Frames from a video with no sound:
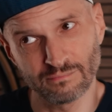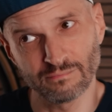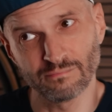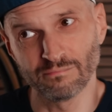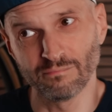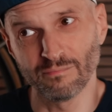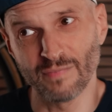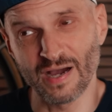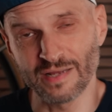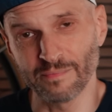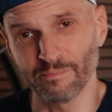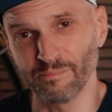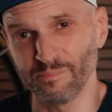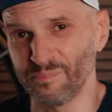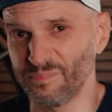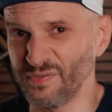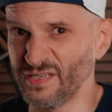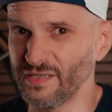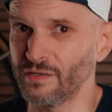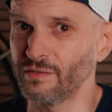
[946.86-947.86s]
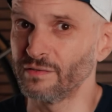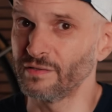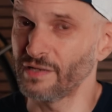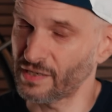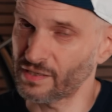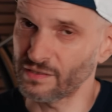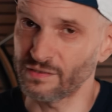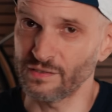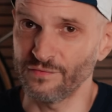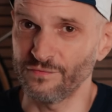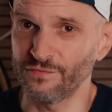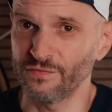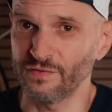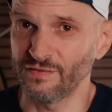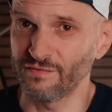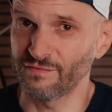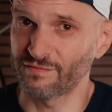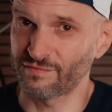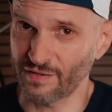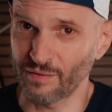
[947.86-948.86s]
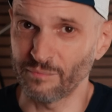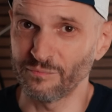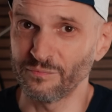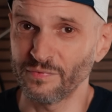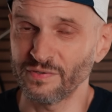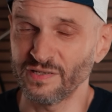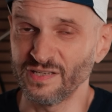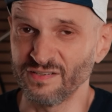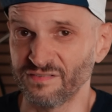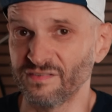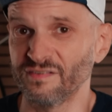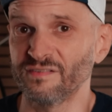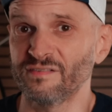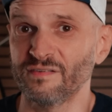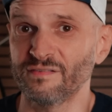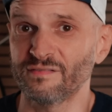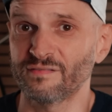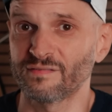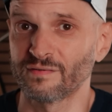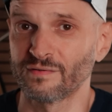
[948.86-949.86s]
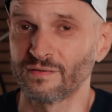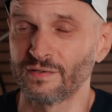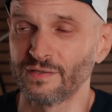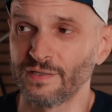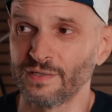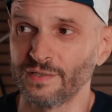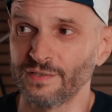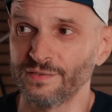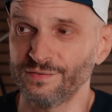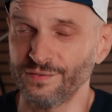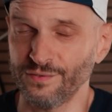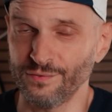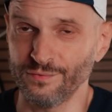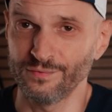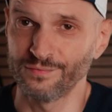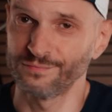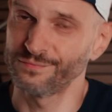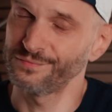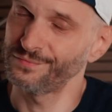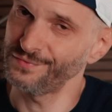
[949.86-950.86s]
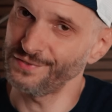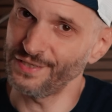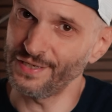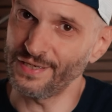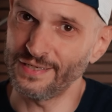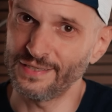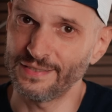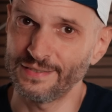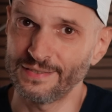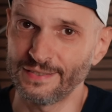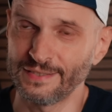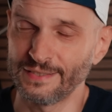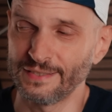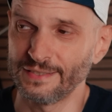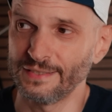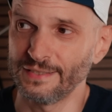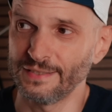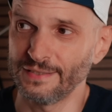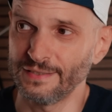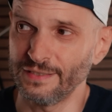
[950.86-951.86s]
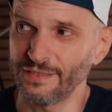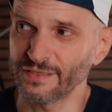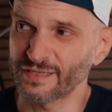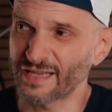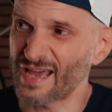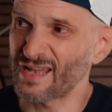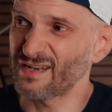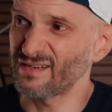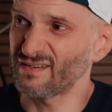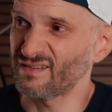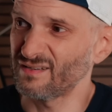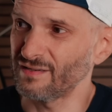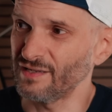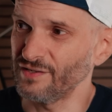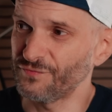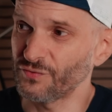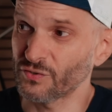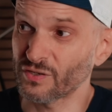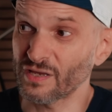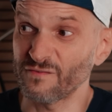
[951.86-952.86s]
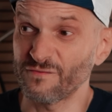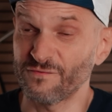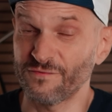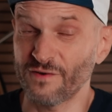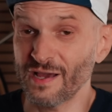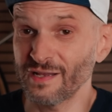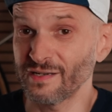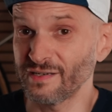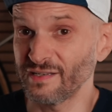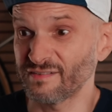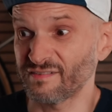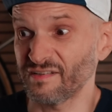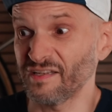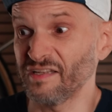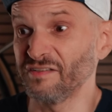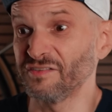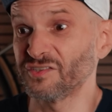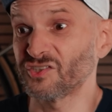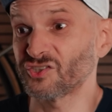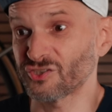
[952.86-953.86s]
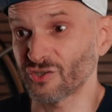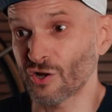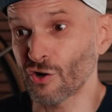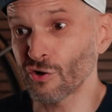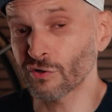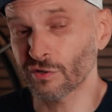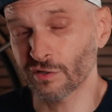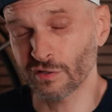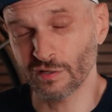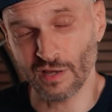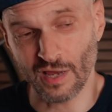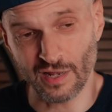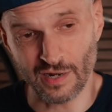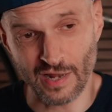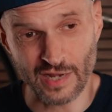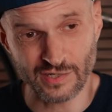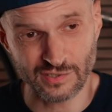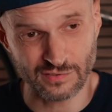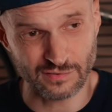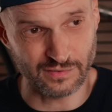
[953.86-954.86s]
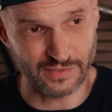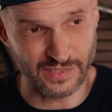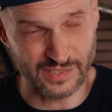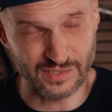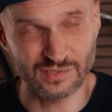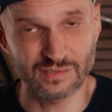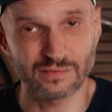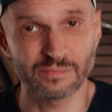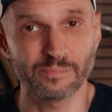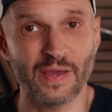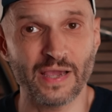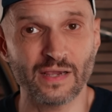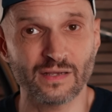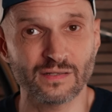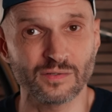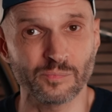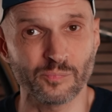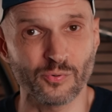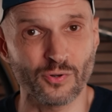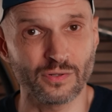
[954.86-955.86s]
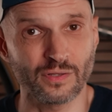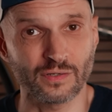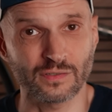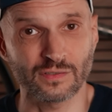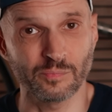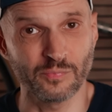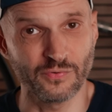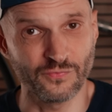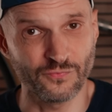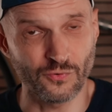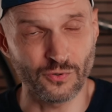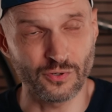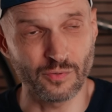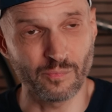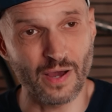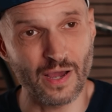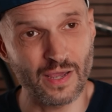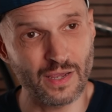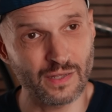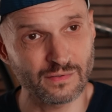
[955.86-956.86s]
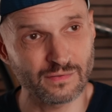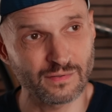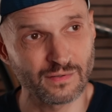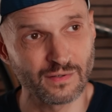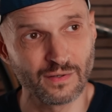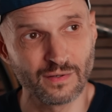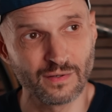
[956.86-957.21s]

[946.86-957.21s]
might be a negative in some instances. So, yeah. Again, if you can find this in stock and actually inspect the product before you buy it,